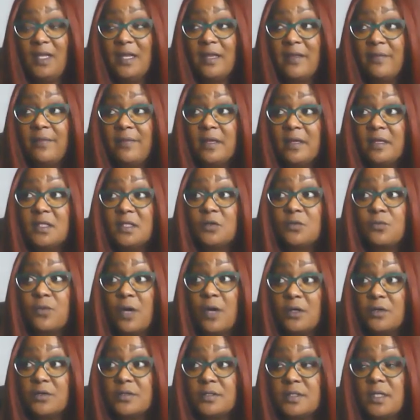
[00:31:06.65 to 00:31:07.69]
And then the
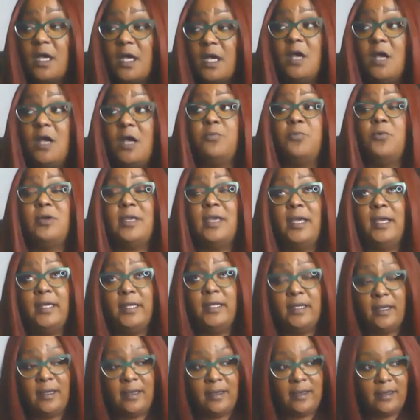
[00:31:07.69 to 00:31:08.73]
runners up will
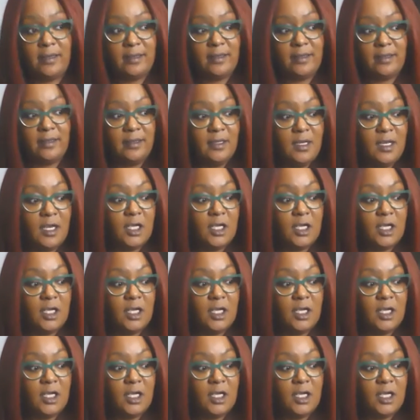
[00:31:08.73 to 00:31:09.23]
get uh,